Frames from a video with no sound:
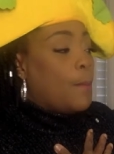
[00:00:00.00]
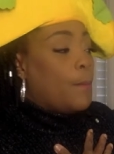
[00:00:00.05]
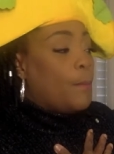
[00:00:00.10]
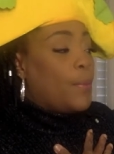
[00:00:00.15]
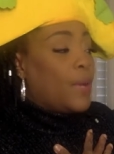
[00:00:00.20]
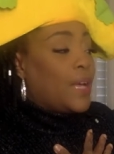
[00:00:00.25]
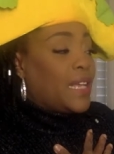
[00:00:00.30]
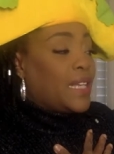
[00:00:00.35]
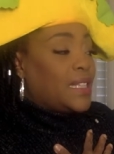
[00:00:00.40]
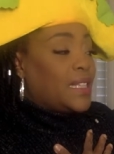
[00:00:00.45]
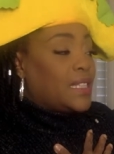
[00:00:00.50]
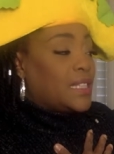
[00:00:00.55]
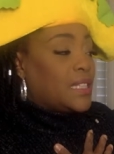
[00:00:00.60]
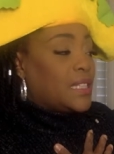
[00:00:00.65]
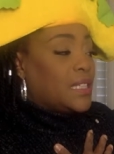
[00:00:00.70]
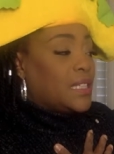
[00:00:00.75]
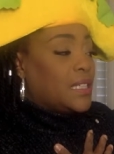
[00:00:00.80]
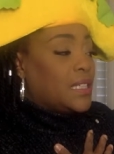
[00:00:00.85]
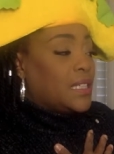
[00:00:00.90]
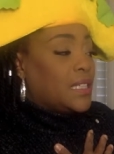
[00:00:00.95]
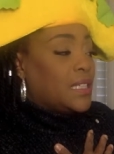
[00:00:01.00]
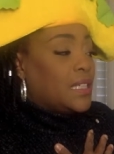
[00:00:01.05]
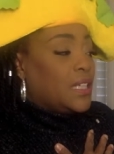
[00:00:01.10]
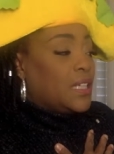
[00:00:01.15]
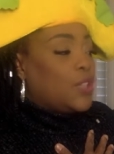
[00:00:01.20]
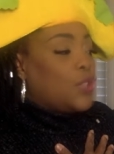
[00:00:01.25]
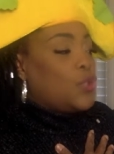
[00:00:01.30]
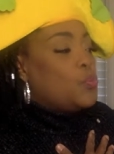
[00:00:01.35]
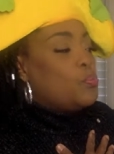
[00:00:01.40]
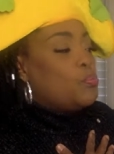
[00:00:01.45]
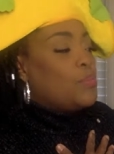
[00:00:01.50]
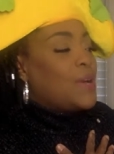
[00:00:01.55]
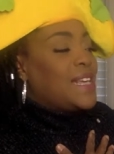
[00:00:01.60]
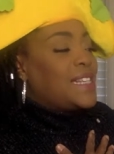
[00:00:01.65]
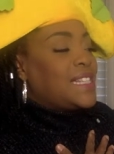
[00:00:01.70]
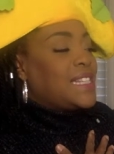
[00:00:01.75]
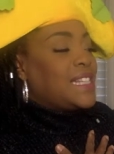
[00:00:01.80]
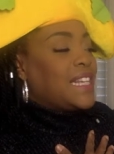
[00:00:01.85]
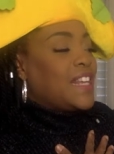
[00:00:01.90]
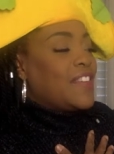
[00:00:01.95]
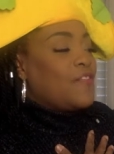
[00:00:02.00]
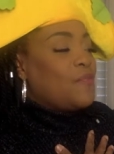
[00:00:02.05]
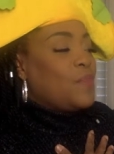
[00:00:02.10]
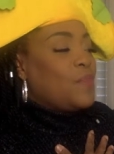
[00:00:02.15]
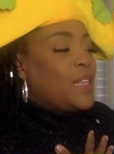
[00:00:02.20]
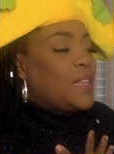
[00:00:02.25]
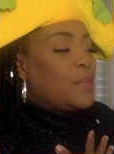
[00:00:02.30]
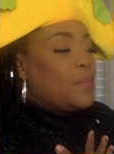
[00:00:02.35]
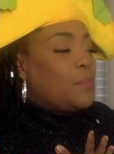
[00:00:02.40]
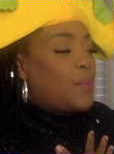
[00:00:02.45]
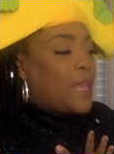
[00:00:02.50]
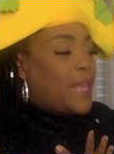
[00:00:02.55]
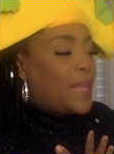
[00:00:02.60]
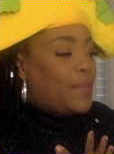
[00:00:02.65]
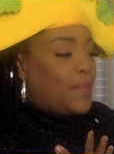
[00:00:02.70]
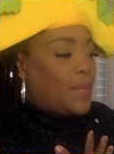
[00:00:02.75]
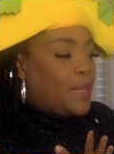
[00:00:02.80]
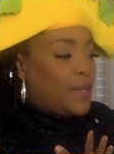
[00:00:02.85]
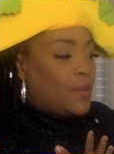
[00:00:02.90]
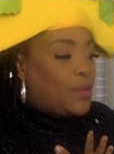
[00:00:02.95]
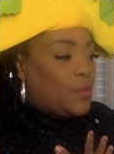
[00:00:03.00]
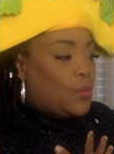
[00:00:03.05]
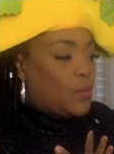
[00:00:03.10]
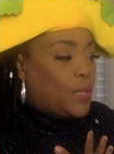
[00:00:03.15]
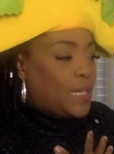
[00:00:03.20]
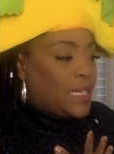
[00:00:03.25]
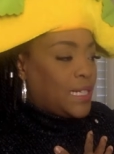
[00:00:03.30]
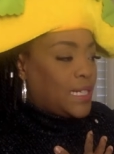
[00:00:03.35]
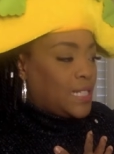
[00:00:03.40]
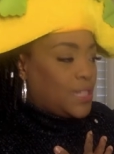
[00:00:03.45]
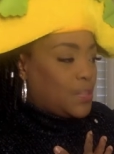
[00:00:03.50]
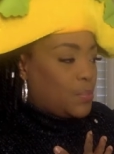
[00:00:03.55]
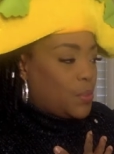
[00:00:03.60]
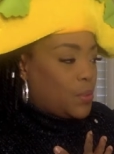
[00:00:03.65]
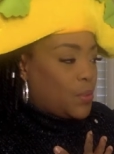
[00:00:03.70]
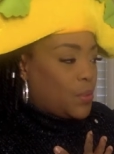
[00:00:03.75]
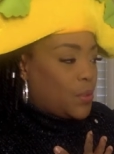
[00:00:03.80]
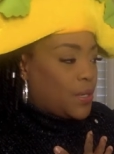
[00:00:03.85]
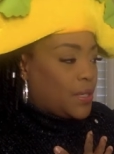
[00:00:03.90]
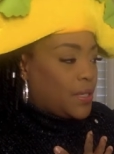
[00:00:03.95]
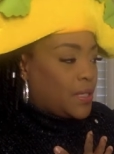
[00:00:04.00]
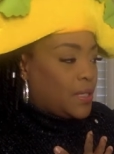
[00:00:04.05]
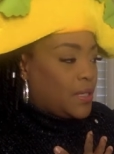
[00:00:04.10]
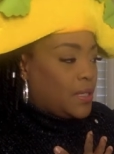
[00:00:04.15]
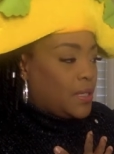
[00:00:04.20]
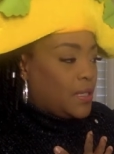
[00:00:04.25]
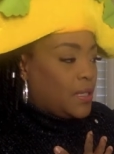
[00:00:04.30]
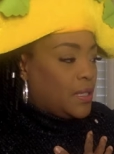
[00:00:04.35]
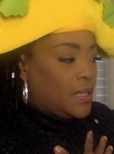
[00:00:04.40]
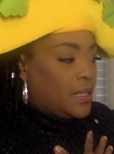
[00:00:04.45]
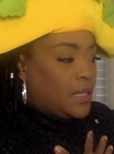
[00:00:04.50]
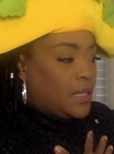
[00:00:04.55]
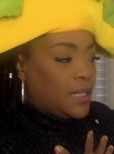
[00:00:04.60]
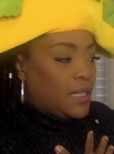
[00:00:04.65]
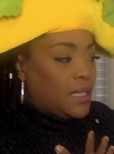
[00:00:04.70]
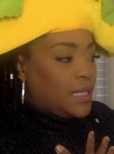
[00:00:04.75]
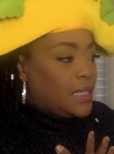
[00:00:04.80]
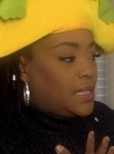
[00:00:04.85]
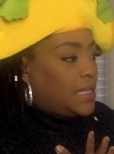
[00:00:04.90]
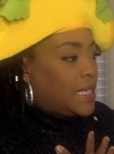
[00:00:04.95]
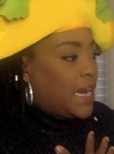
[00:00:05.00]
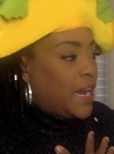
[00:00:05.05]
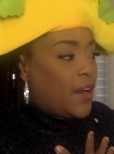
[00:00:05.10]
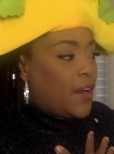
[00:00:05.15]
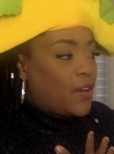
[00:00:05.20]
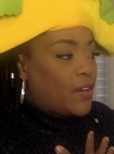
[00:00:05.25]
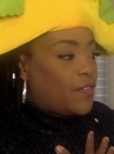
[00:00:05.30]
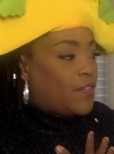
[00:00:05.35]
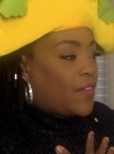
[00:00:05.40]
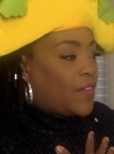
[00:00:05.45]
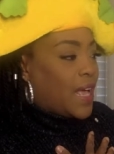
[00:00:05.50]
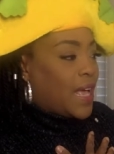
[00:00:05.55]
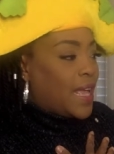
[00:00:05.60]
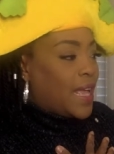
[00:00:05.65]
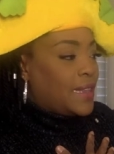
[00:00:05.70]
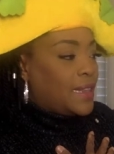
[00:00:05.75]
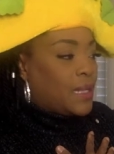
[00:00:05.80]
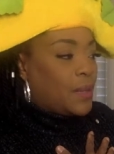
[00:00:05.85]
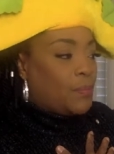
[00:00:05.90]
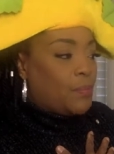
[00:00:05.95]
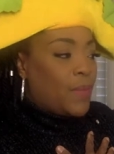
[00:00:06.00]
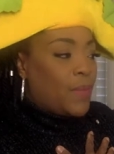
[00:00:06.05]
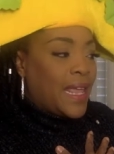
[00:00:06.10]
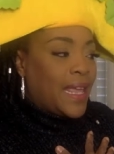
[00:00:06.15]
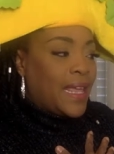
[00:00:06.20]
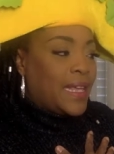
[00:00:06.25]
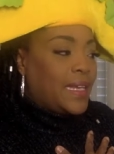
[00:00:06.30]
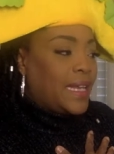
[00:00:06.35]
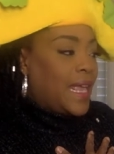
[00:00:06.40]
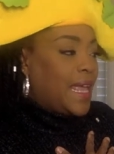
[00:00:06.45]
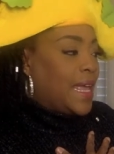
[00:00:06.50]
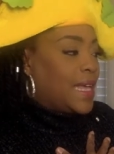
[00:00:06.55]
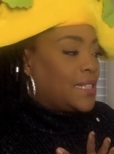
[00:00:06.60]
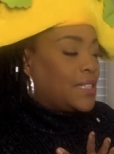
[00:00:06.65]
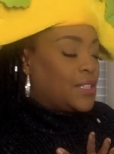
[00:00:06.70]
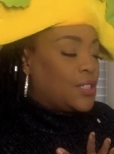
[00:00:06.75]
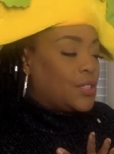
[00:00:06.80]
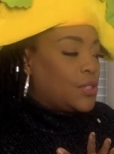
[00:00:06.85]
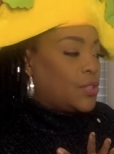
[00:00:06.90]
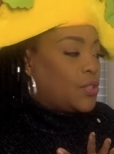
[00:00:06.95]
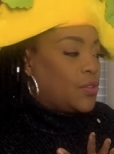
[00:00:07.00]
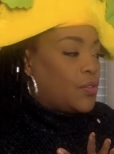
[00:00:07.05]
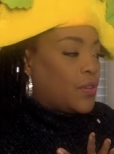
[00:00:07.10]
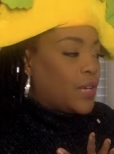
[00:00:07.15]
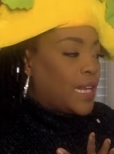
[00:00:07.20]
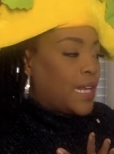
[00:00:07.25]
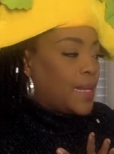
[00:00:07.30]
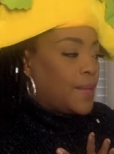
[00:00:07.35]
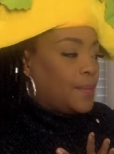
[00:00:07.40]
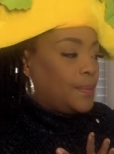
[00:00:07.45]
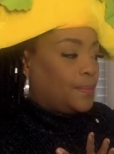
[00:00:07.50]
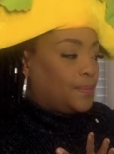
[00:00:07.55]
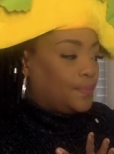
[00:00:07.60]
But you must give me the baby when it's born. Terrified, the man had to agree.